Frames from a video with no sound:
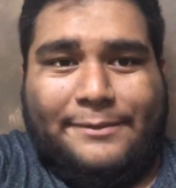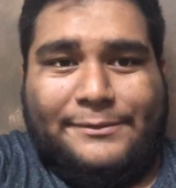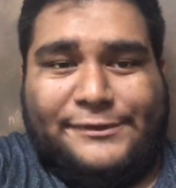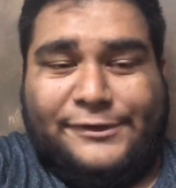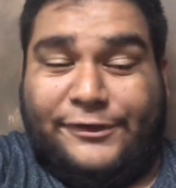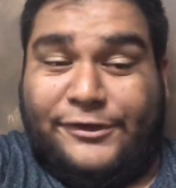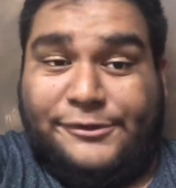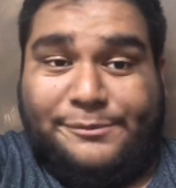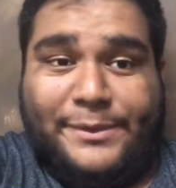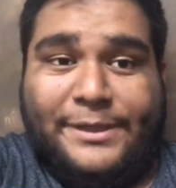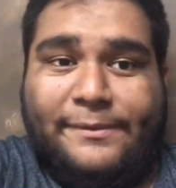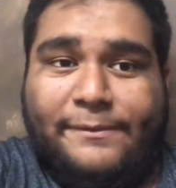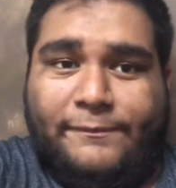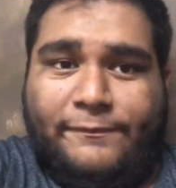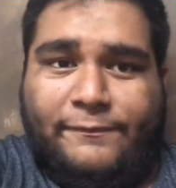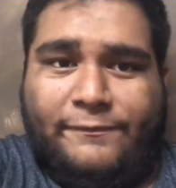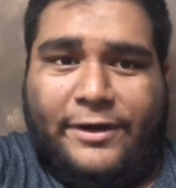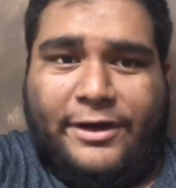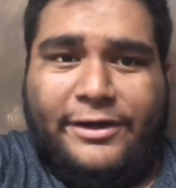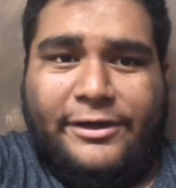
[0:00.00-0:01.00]
So there's
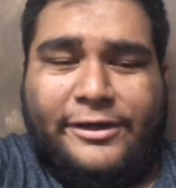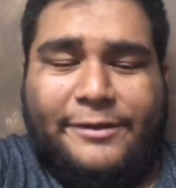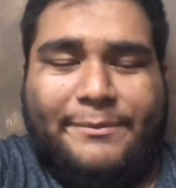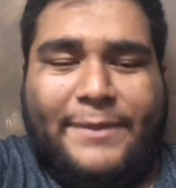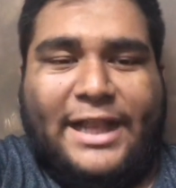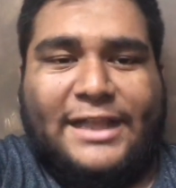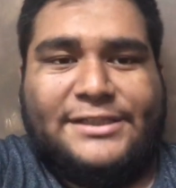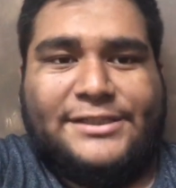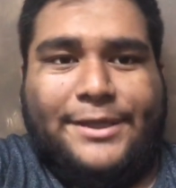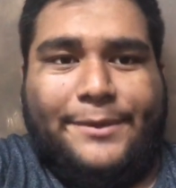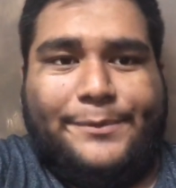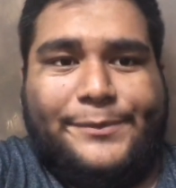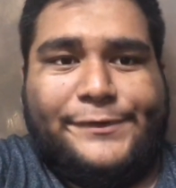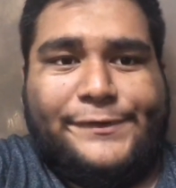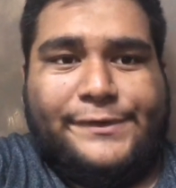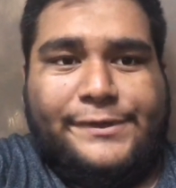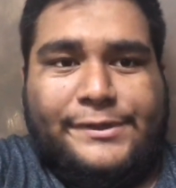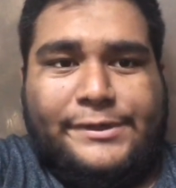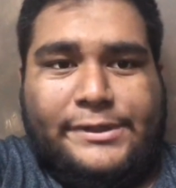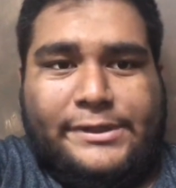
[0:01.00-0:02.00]
been very good
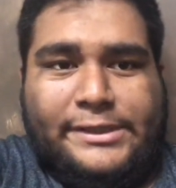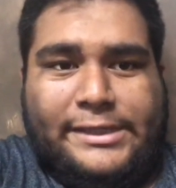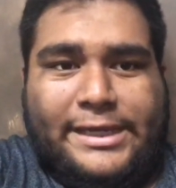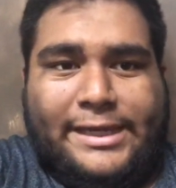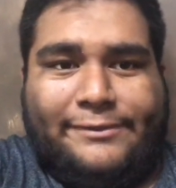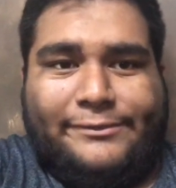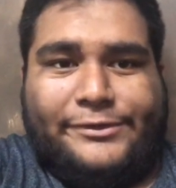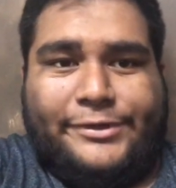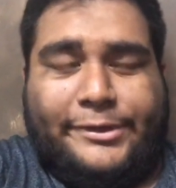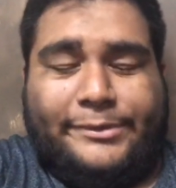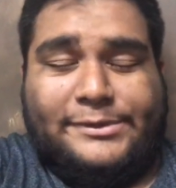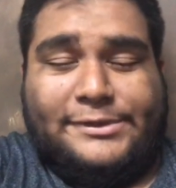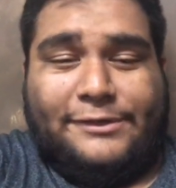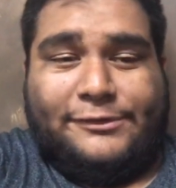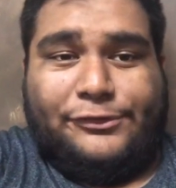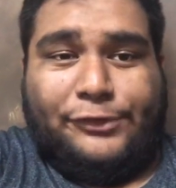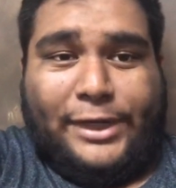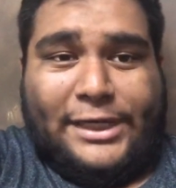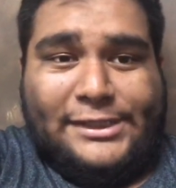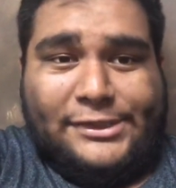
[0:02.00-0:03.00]
matchups in terms
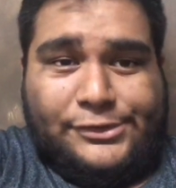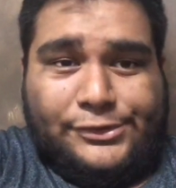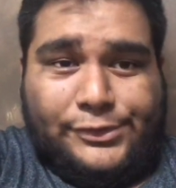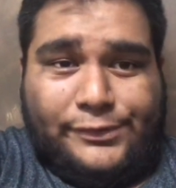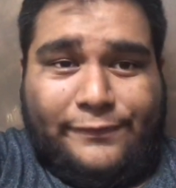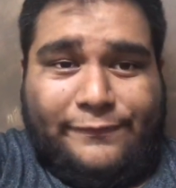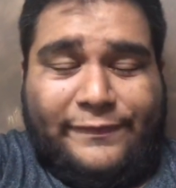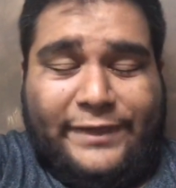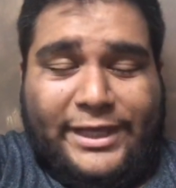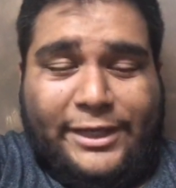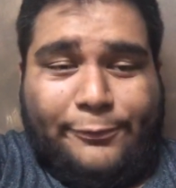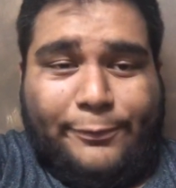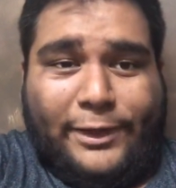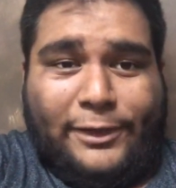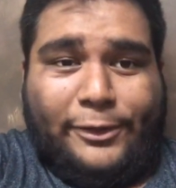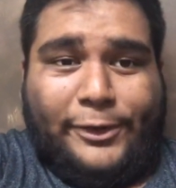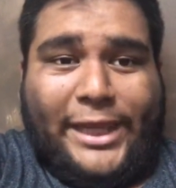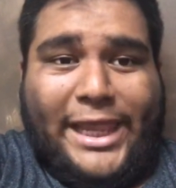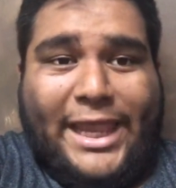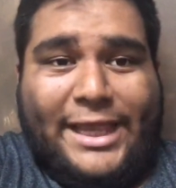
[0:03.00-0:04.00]
of trying to evade
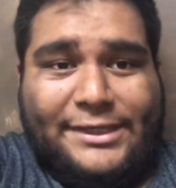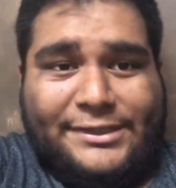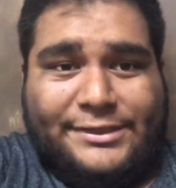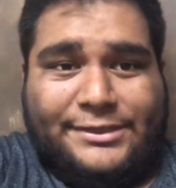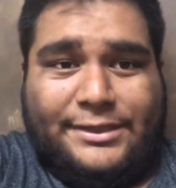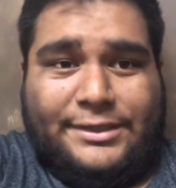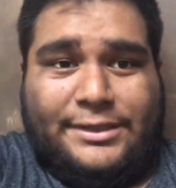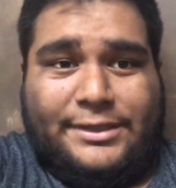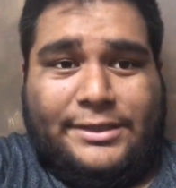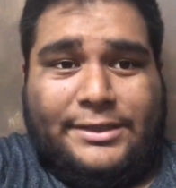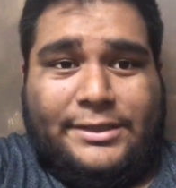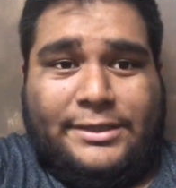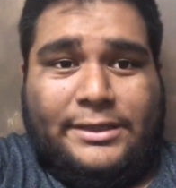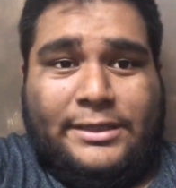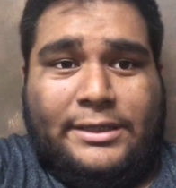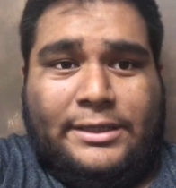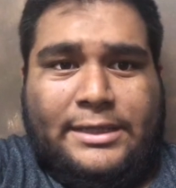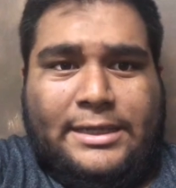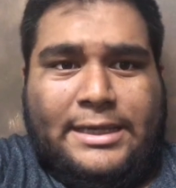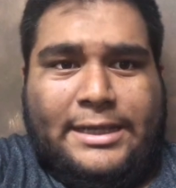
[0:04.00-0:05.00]

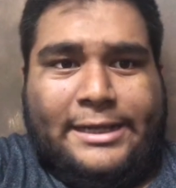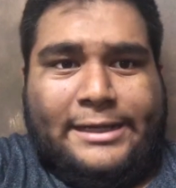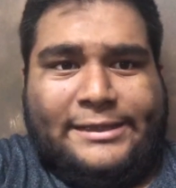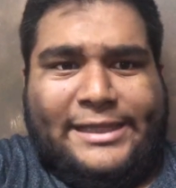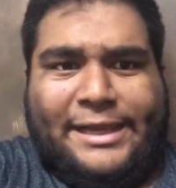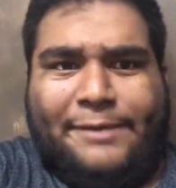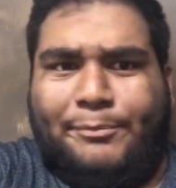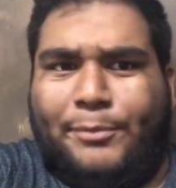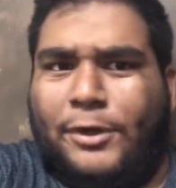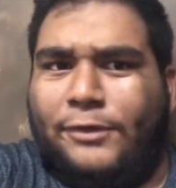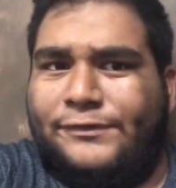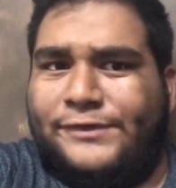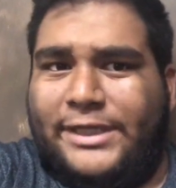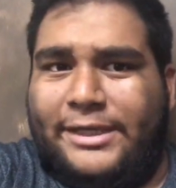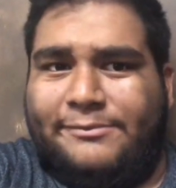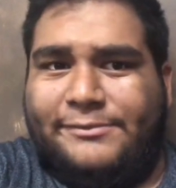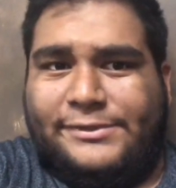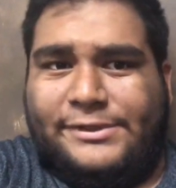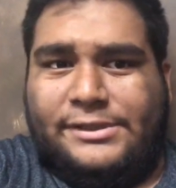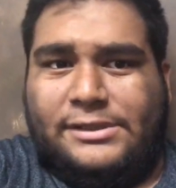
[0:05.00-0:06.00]
relegation. I think both
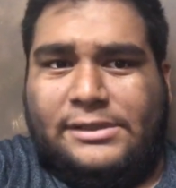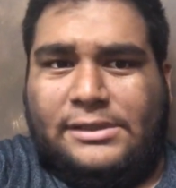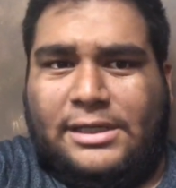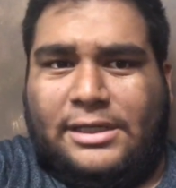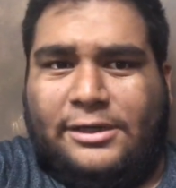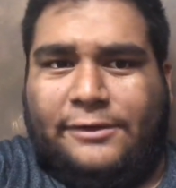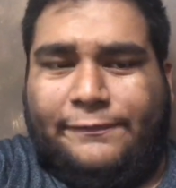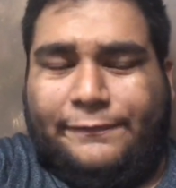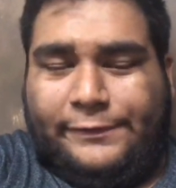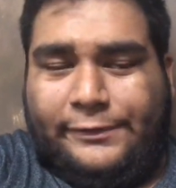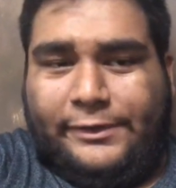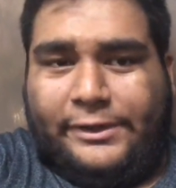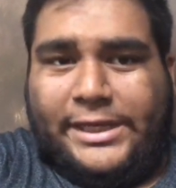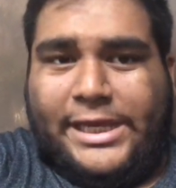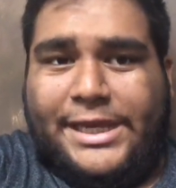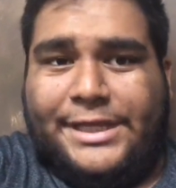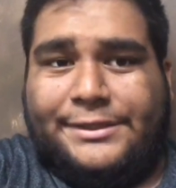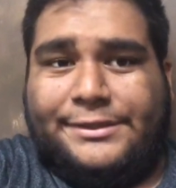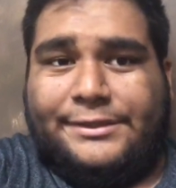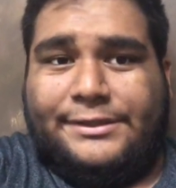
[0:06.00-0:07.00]
teams on a few
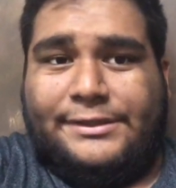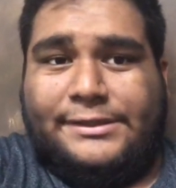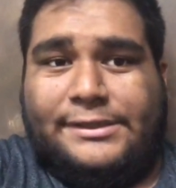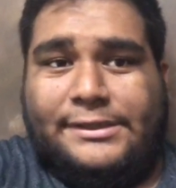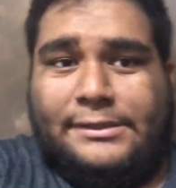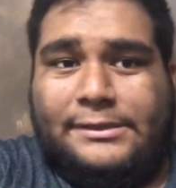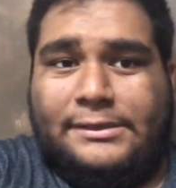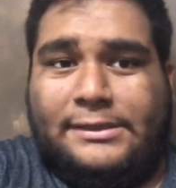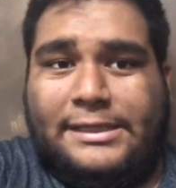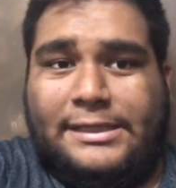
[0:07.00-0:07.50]
occasions